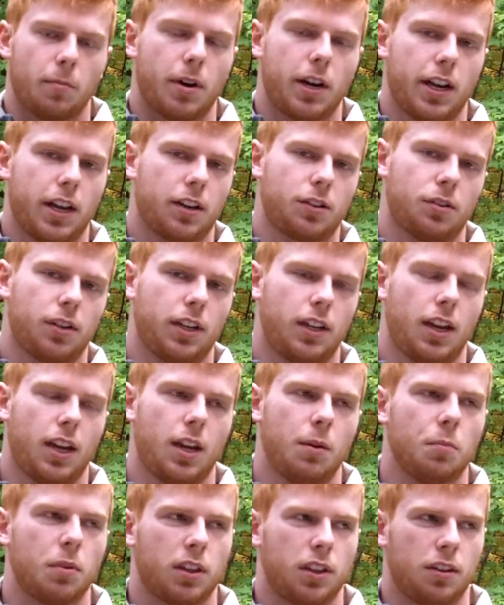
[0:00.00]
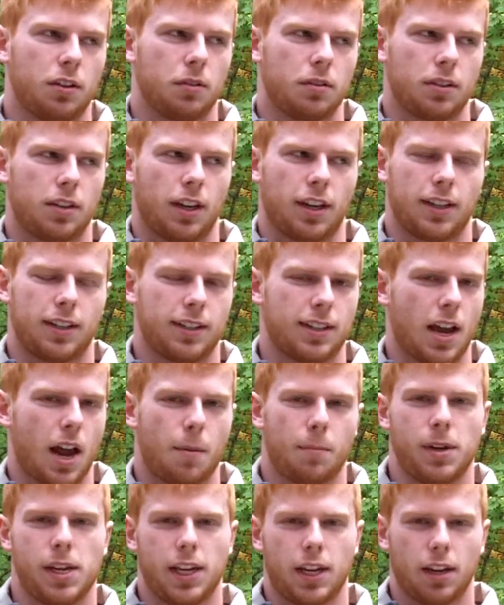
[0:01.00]
Mine actually came with those like
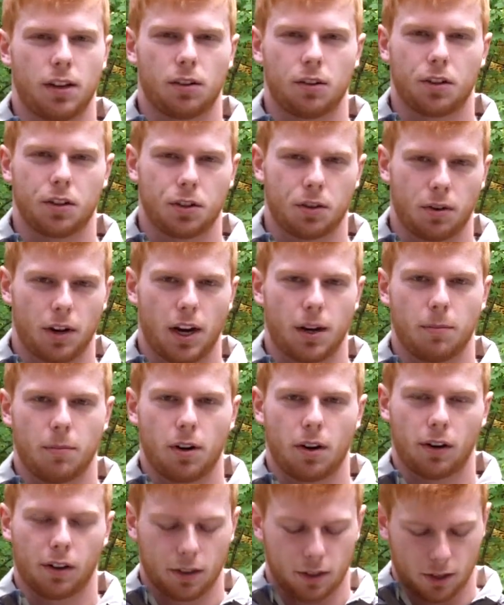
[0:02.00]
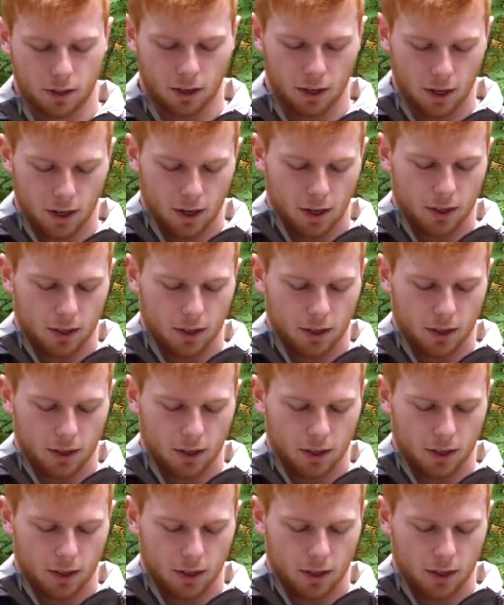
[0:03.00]
zombie killer trademarks.